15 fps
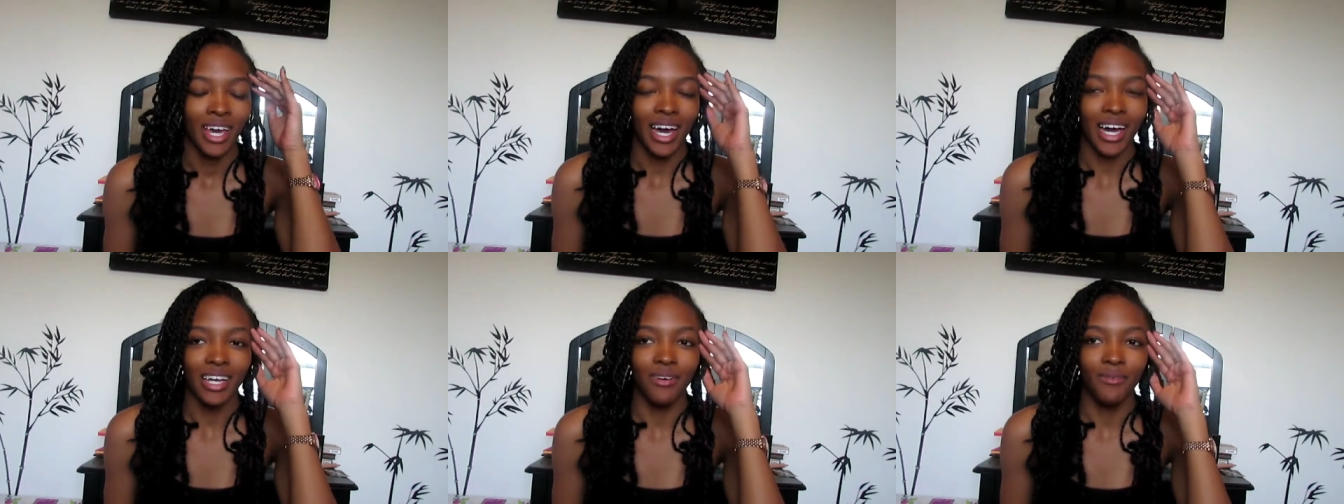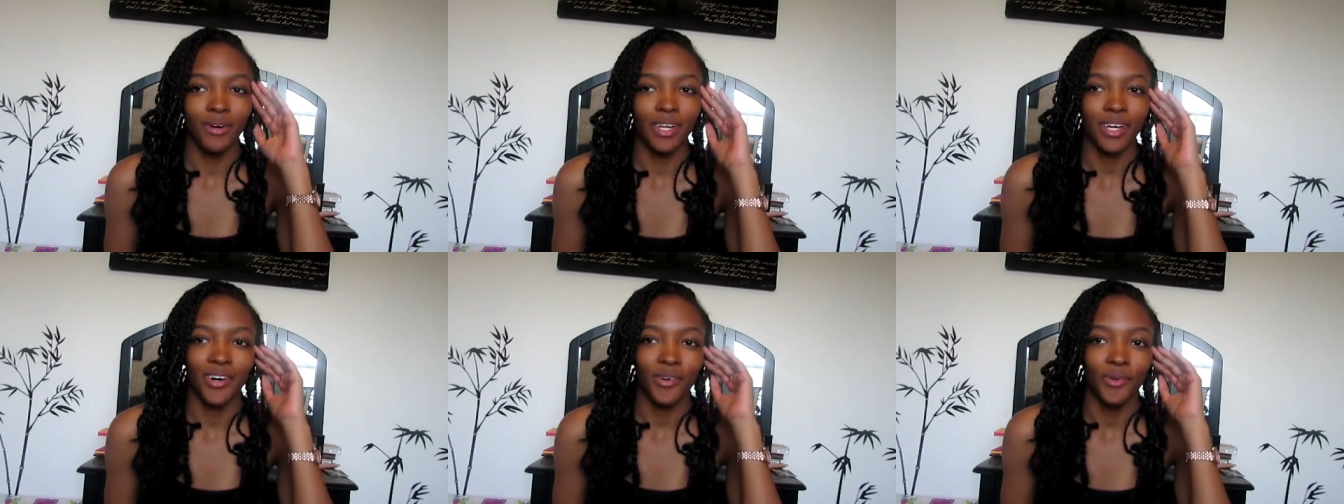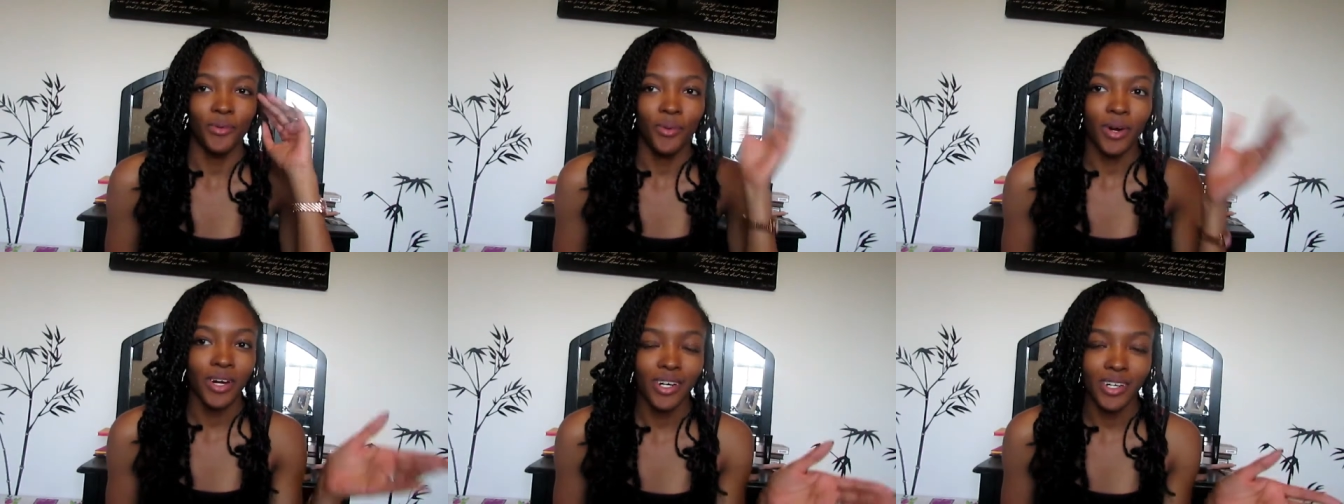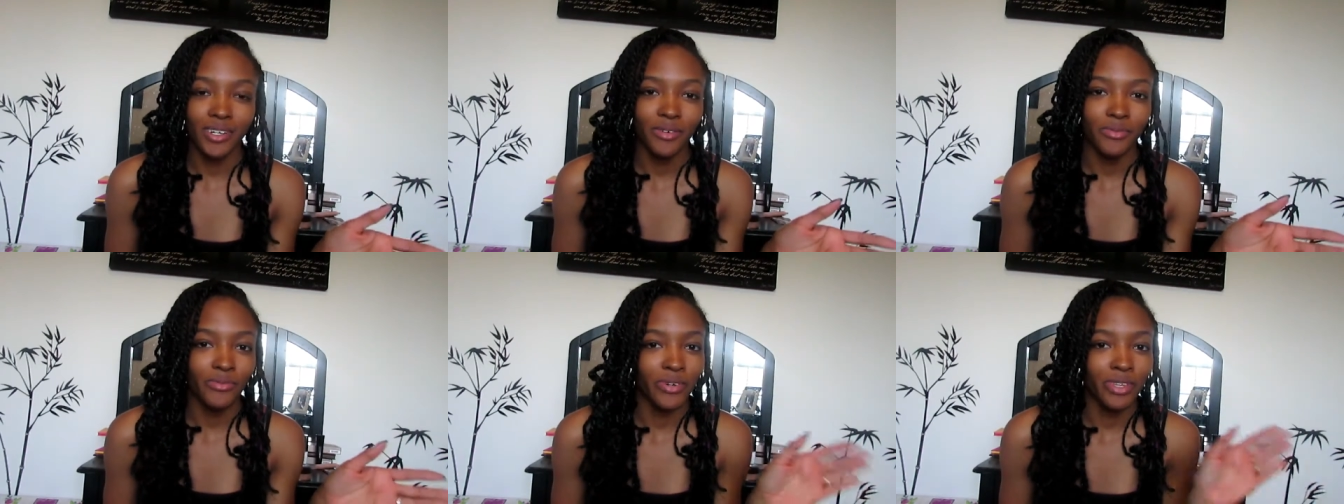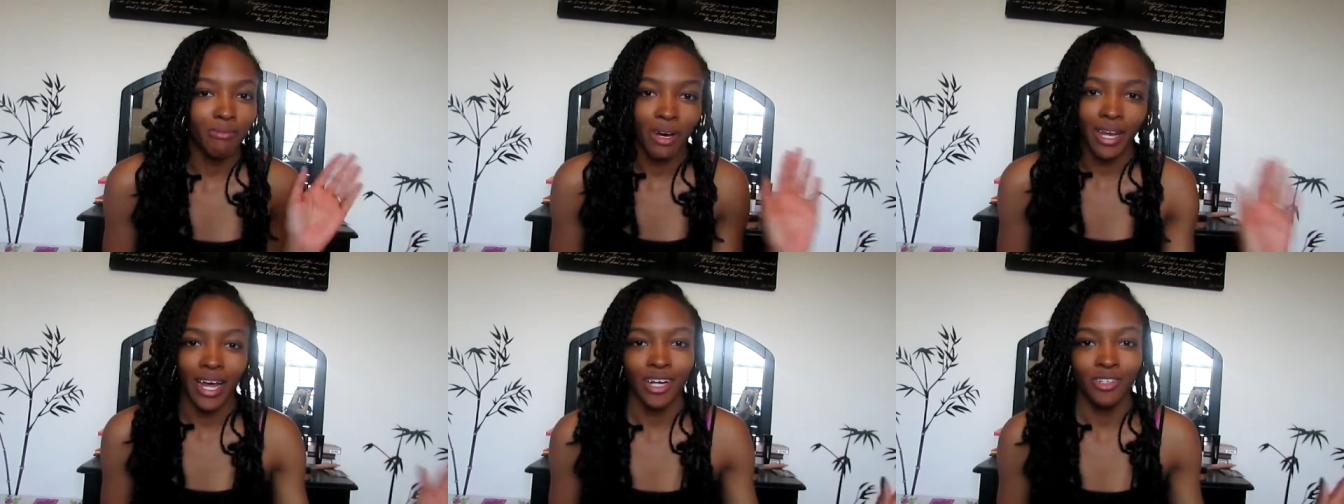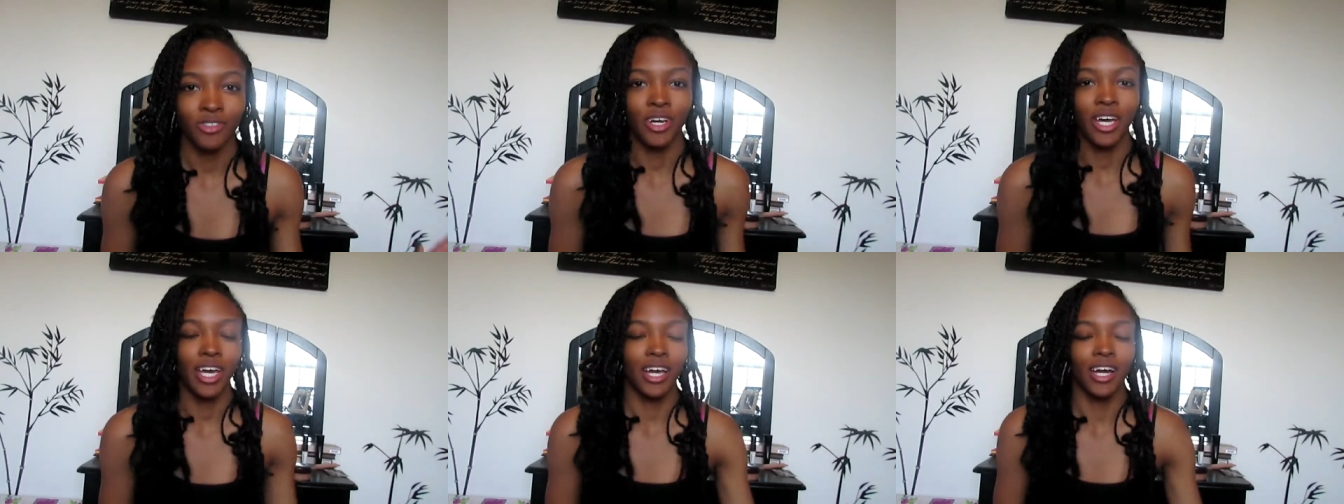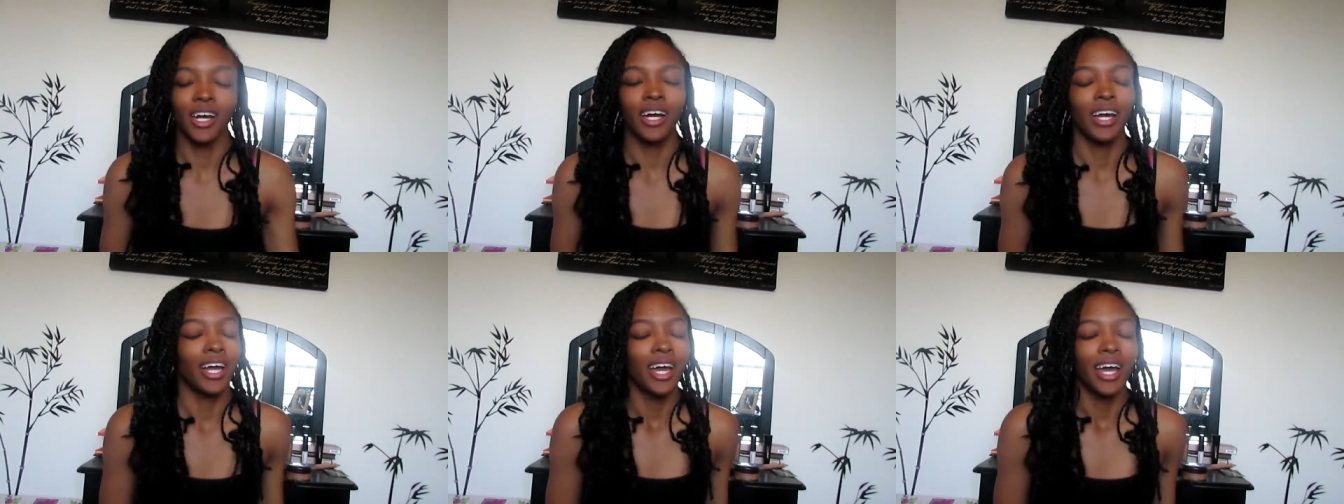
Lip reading: I didn't want to go to work with my natural hair.